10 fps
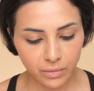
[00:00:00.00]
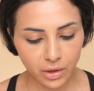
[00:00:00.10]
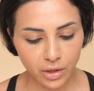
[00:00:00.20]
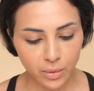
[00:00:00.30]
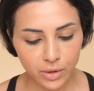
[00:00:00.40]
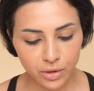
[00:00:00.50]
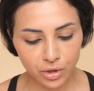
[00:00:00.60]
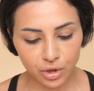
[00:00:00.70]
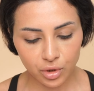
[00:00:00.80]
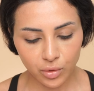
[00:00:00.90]
You know when you
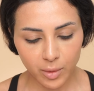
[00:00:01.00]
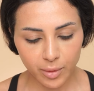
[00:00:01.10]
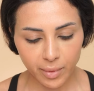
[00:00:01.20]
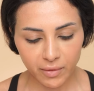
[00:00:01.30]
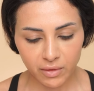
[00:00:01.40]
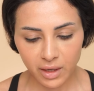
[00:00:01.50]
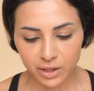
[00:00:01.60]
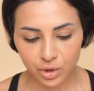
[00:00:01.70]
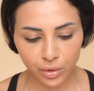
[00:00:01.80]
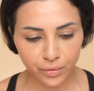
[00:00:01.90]
just scrape a bit of the
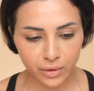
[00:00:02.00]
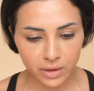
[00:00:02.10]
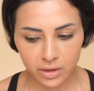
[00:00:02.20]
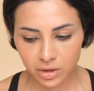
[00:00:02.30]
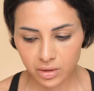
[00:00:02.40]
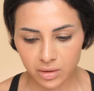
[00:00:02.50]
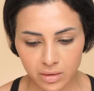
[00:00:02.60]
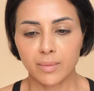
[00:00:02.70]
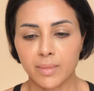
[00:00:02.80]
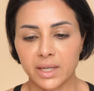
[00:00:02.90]
edge off and it's just
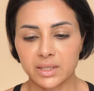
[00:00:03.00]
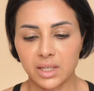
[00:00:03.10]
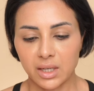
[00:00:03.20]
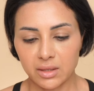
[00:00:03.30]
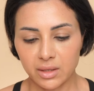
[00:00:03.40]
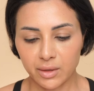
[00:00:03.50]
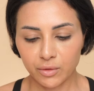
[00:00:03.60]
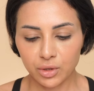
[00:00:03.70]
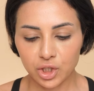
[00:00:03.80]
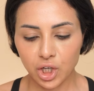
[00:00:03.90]
messy? So now I've
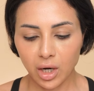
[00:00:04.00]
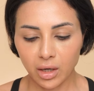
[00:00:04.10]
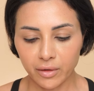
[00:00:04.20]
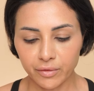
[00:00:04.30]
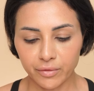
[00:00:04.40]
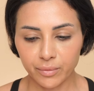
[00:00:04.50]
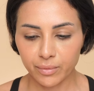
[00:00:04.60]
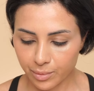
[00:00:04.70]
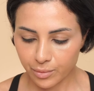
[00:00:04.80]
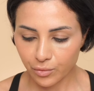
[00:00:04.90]
got a chunk of
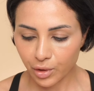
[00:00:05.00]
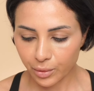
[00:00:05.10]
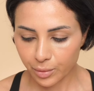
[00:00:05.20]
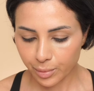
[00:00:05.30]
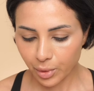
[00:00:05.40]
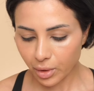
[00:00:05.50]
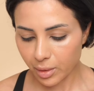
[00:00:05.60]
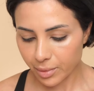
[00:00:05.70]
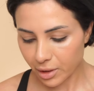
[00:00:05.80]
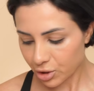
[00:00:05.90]
Road
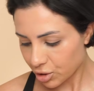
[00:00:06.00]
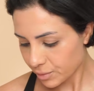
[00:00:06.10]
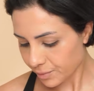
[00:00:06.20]
Pocket Blush.